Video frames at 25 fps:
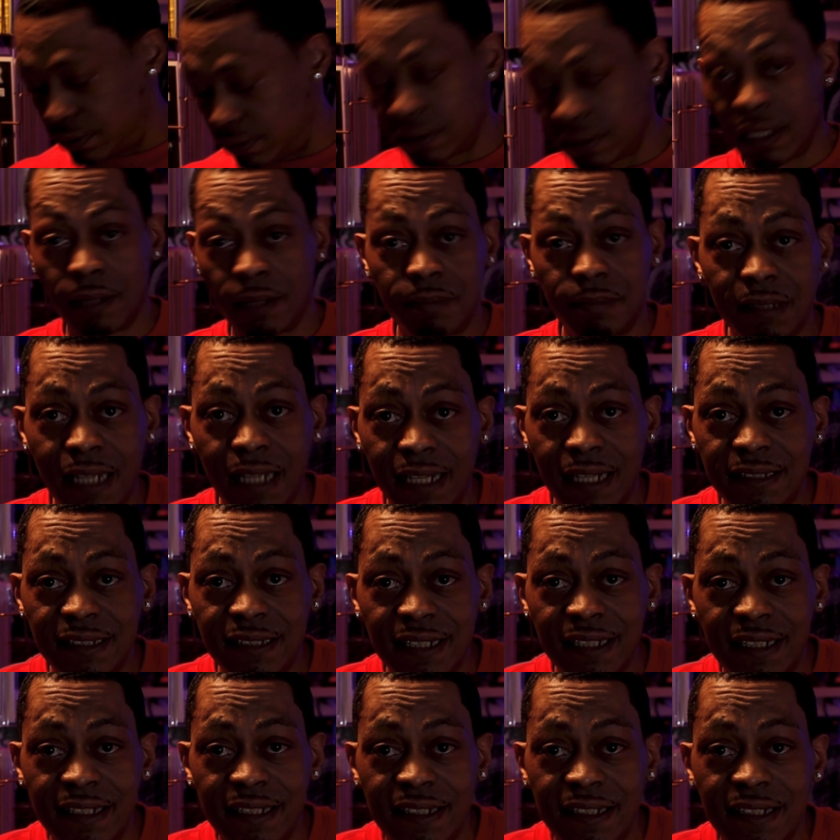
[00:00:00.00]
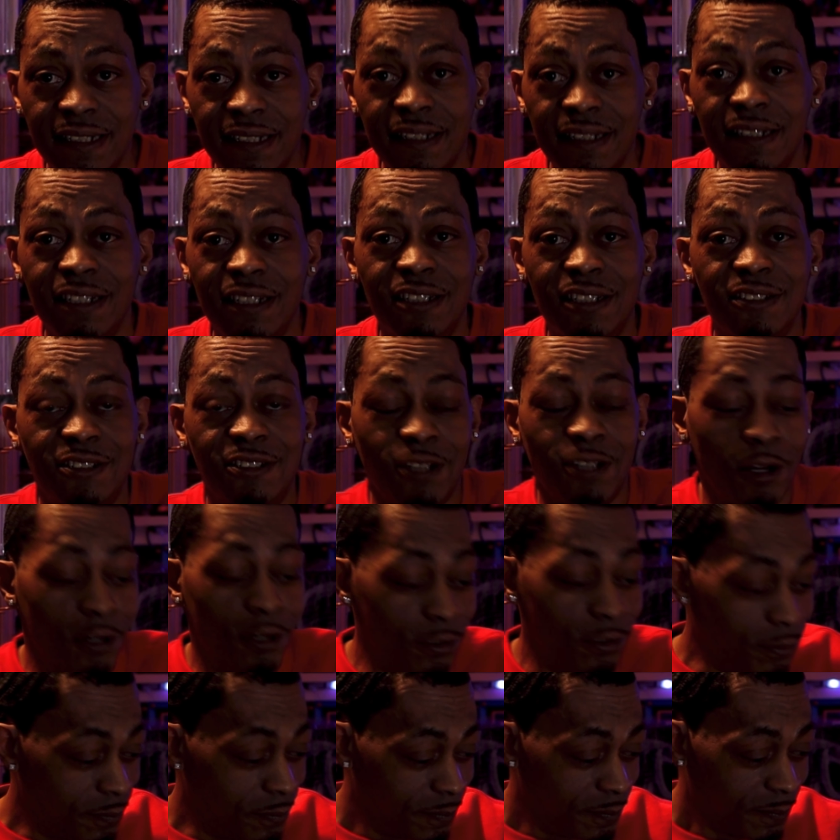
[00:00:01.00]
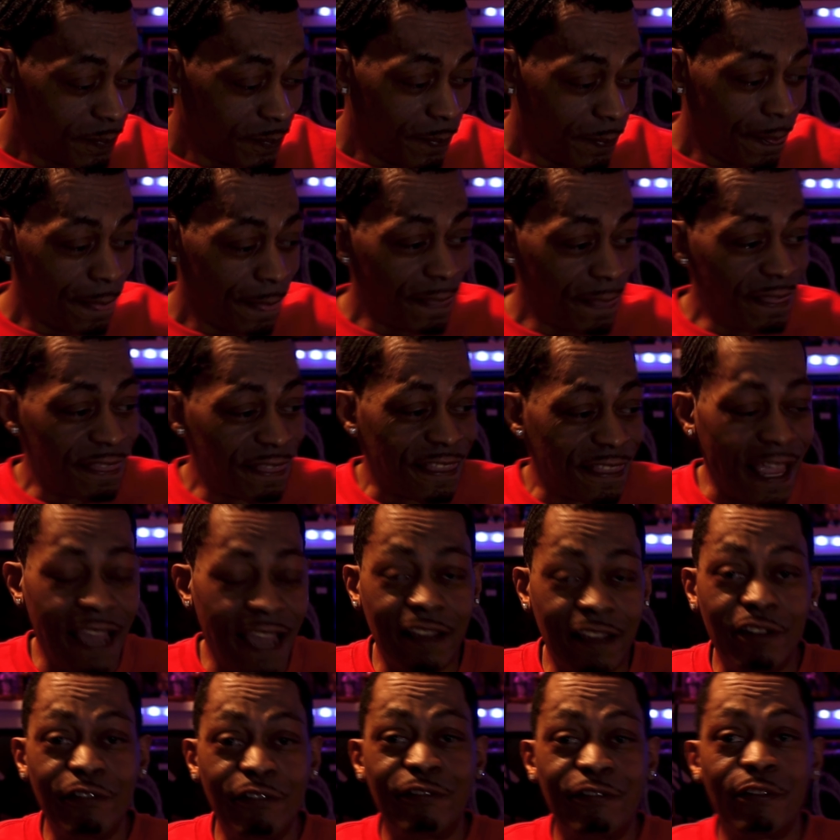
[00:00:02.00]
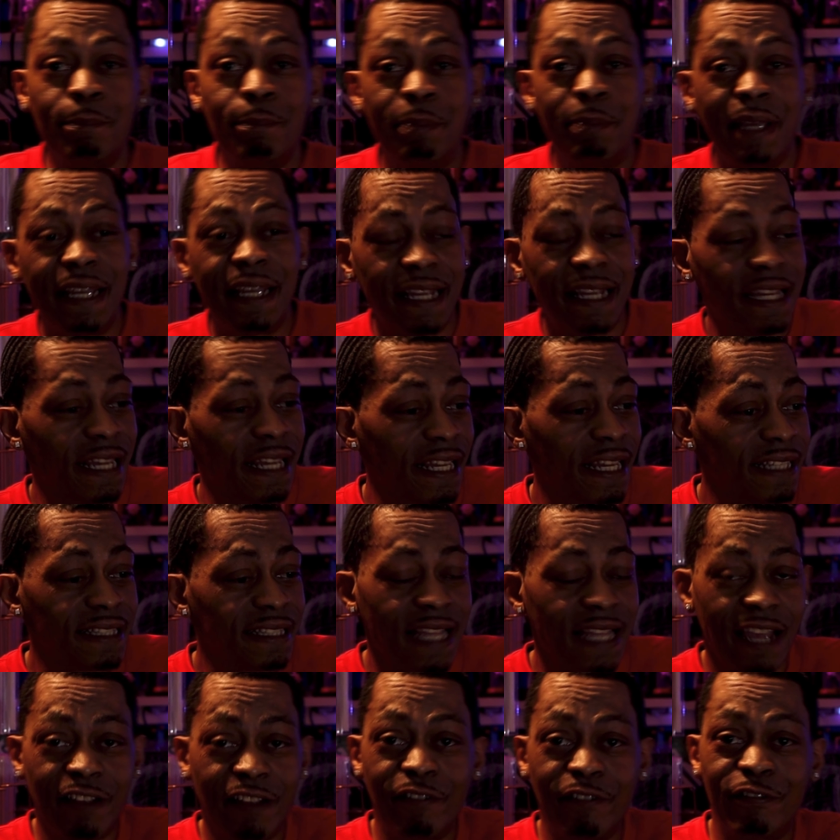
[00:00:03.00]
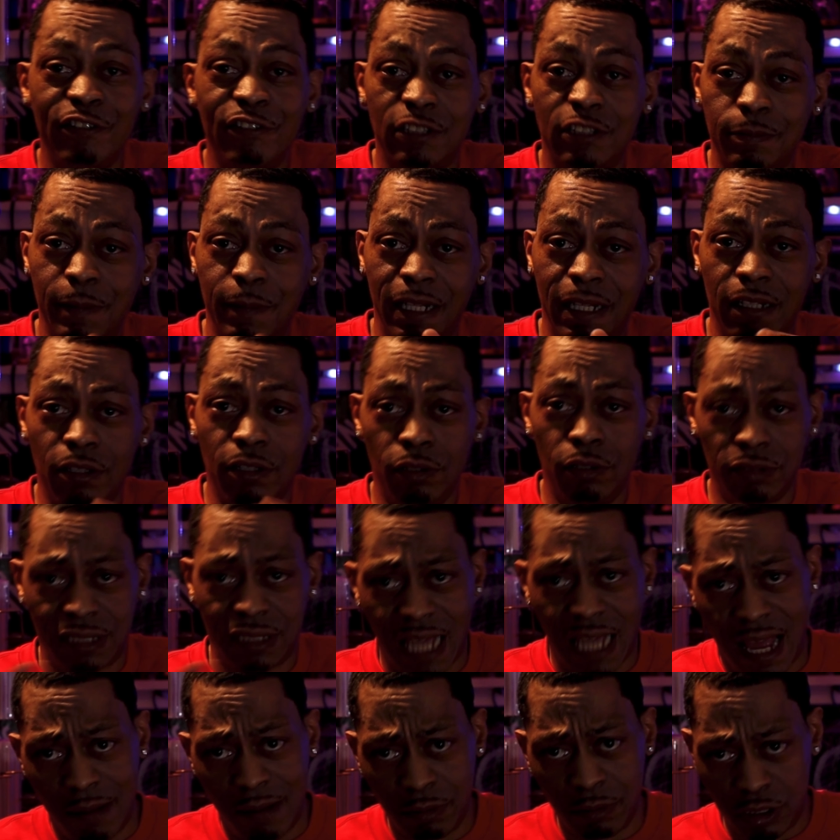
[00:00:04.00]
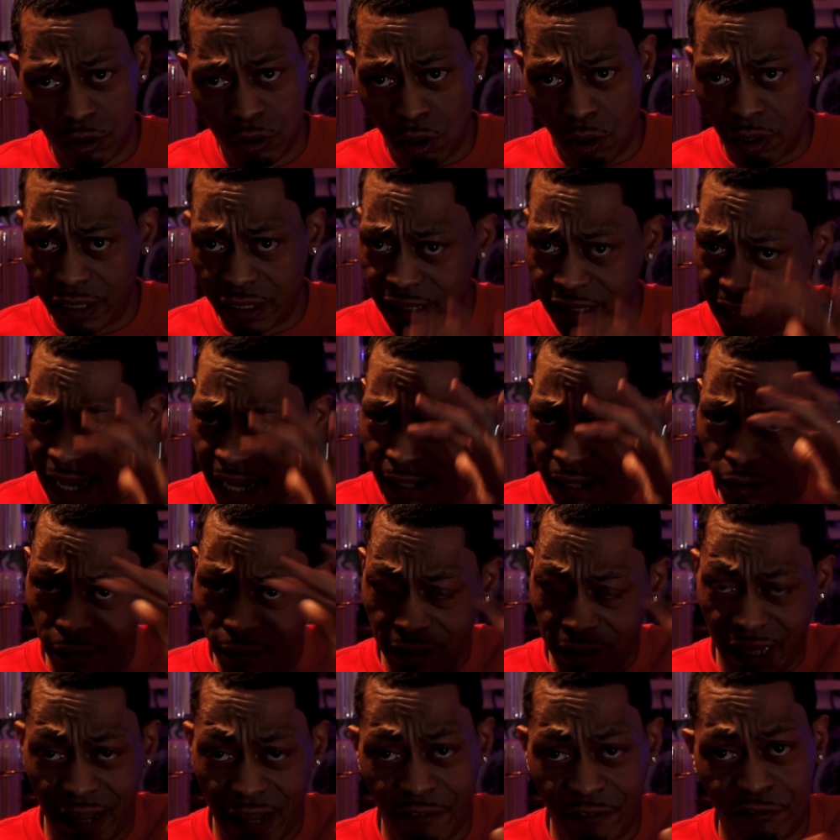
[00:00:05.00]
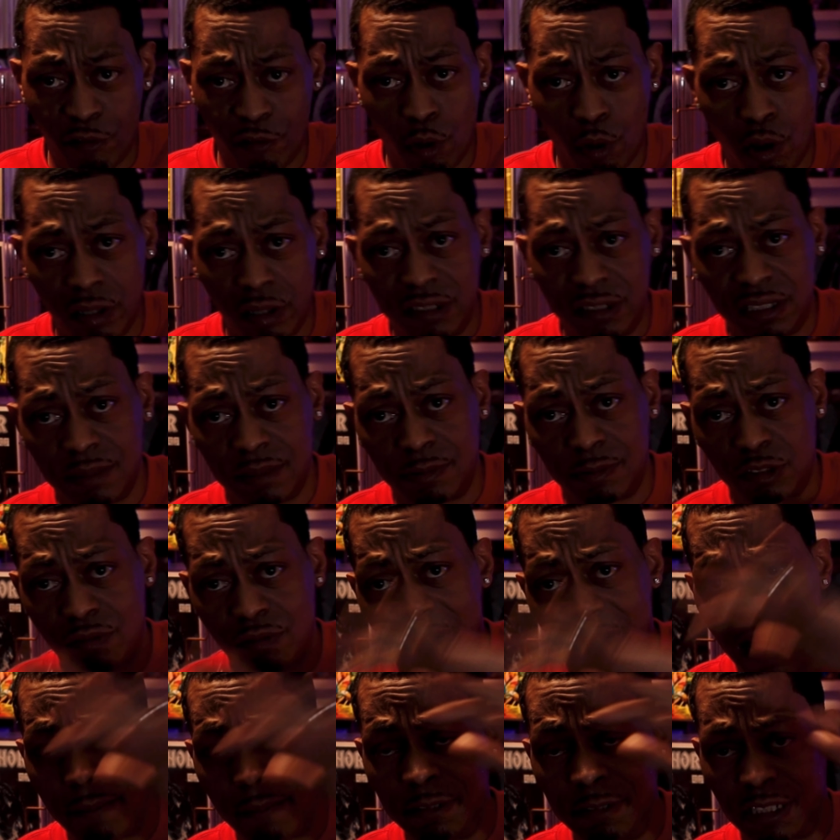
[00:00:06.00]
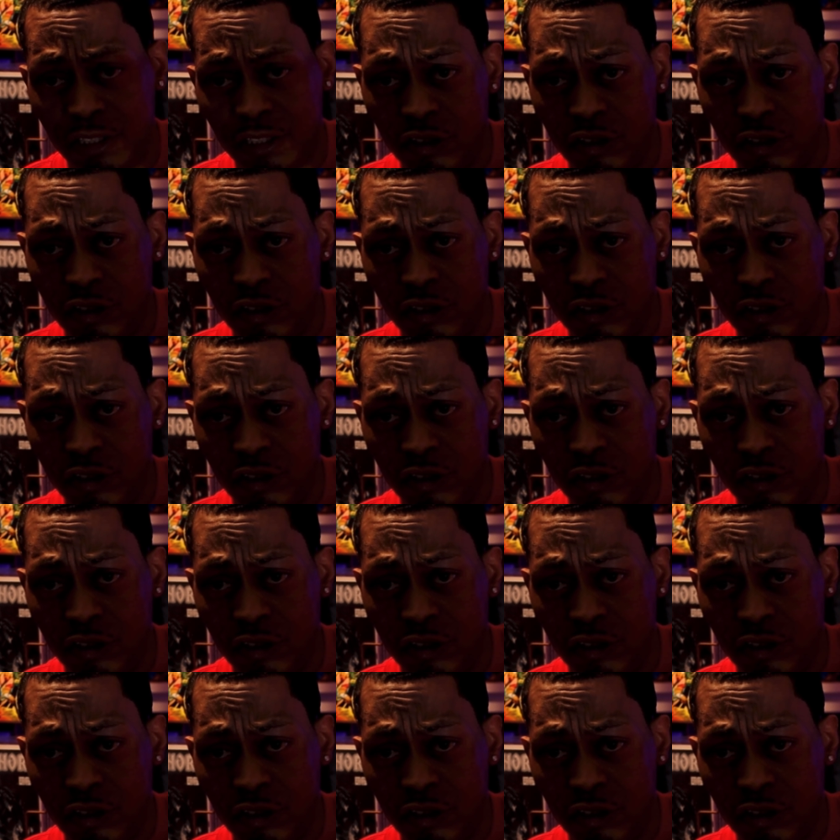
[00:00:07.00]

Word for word: Yep, that's it. So Thank you for being here. Thank you for spending a little time with Doggy. Thank you again for all the subscribers.